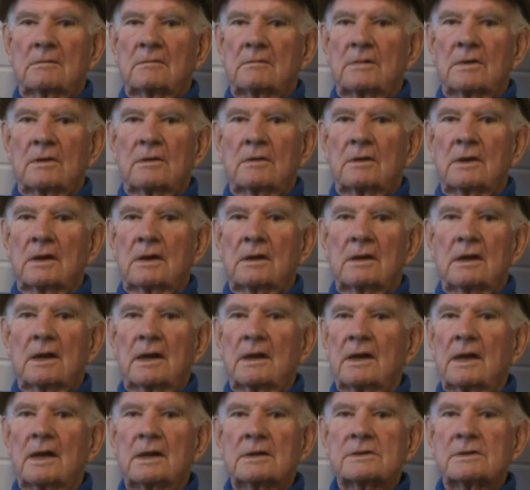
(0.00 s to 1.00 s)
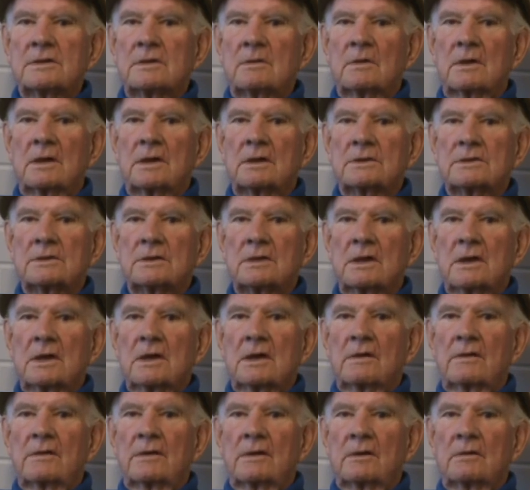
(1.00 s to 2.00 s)
No, not so much.
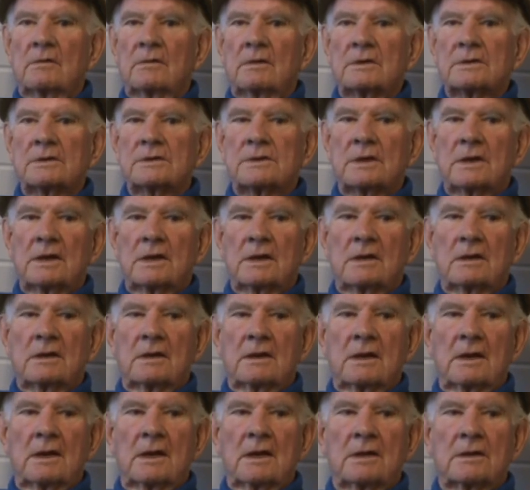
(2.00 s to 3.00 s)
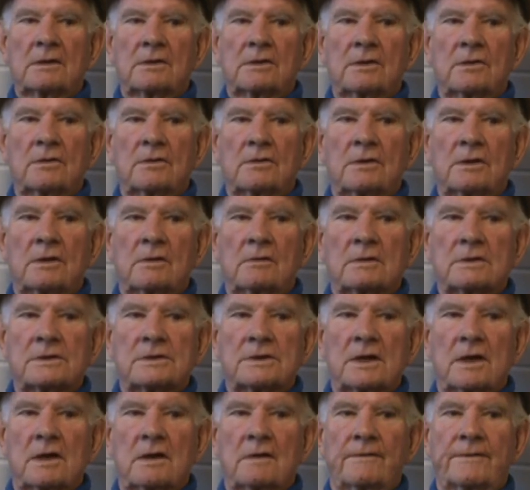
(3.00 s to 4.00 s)
There was in Tokyo
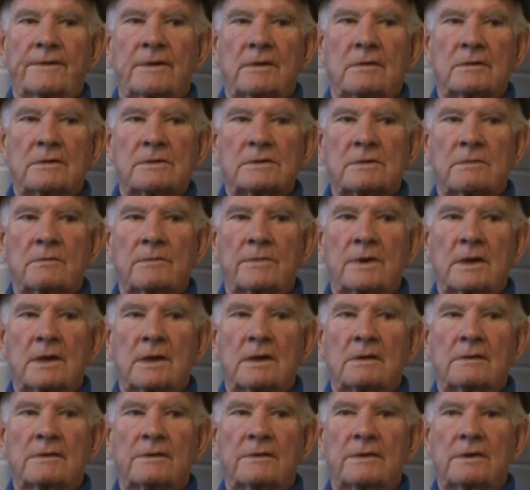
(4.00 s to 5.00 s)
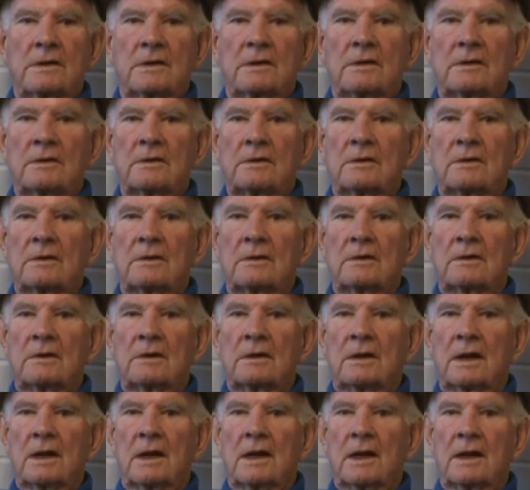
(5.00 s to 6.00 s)
itself. There was a big theater
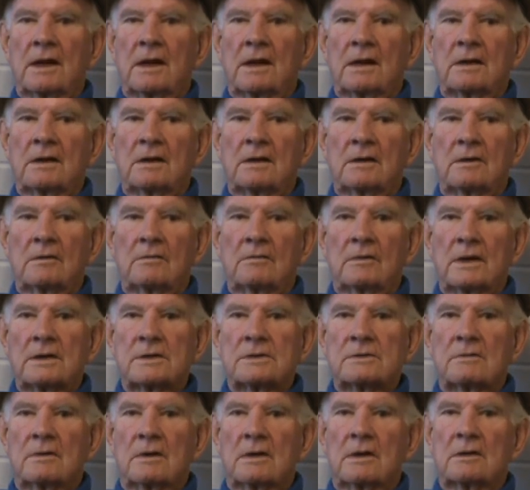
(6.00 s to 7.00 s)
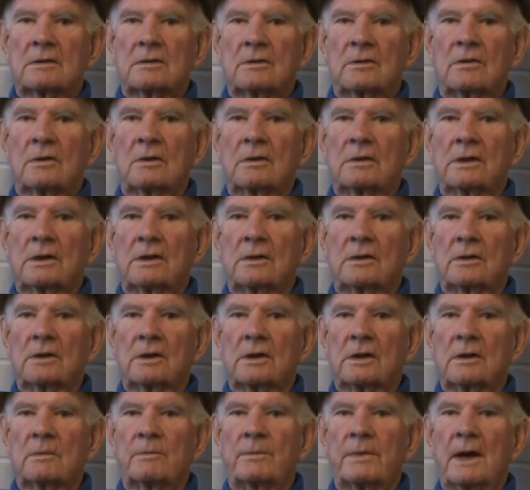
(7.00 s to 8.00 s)
and a restaurant called the
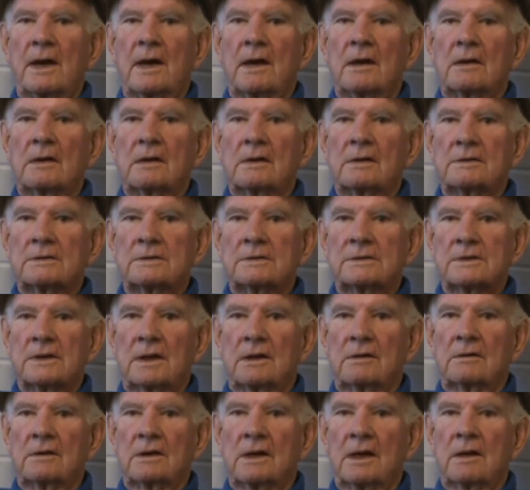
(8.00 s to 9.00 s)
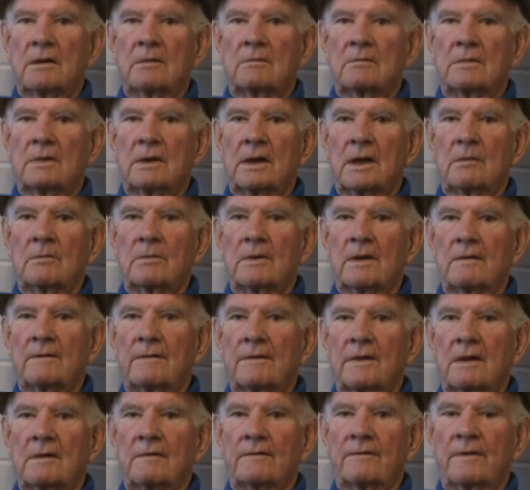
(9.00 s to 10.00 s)
Ernie Pyle Center, named
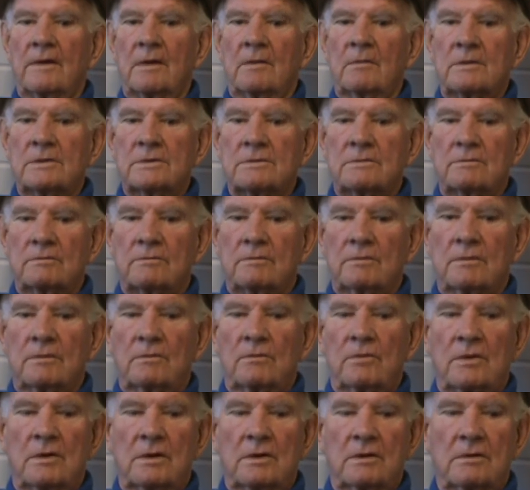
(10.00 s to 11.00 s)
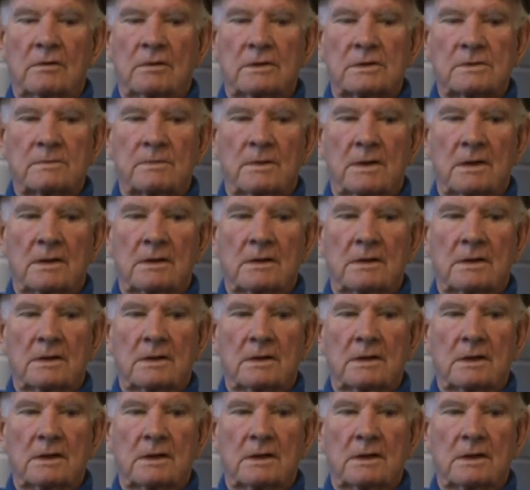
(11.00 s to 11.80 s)
after that famous war correspondent.